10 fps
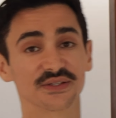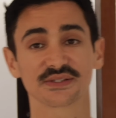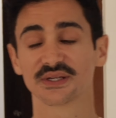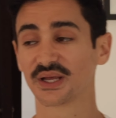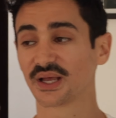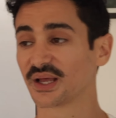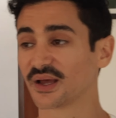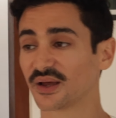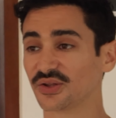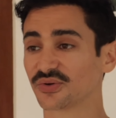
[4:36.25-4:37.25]
is
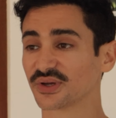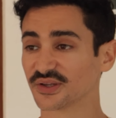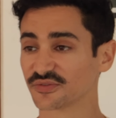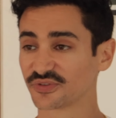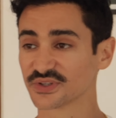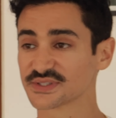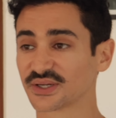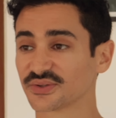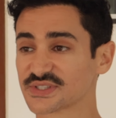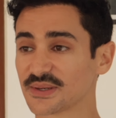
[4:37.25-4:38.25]
you it feels
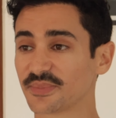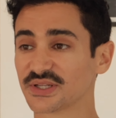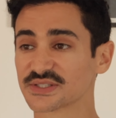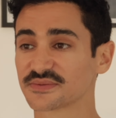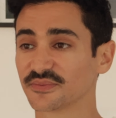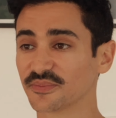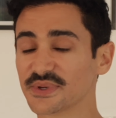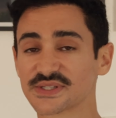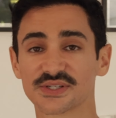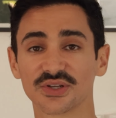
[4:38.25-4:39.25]
like somebody is
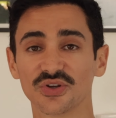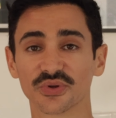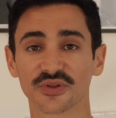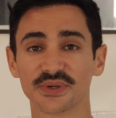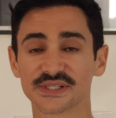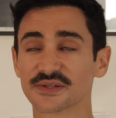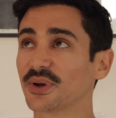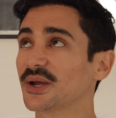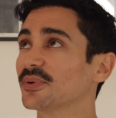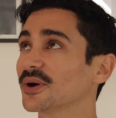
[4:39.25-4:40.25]
misting you with a piece of
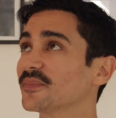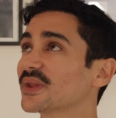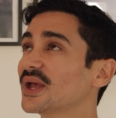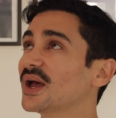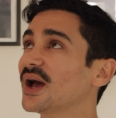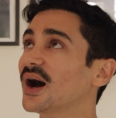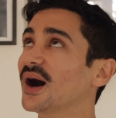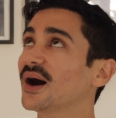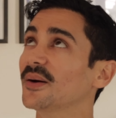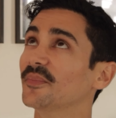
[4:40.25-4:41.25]
paper.
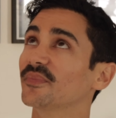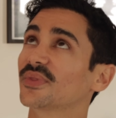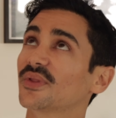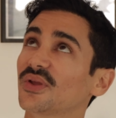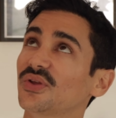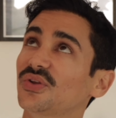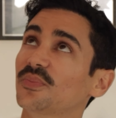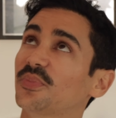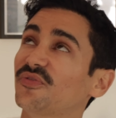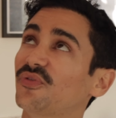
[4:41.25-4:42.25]
Um,
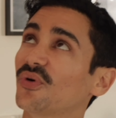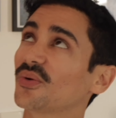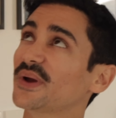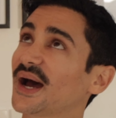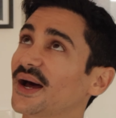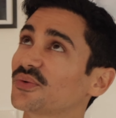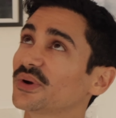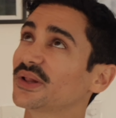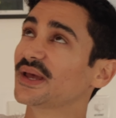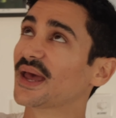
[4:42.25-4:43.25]
before we had
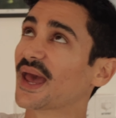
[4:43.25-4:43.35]
really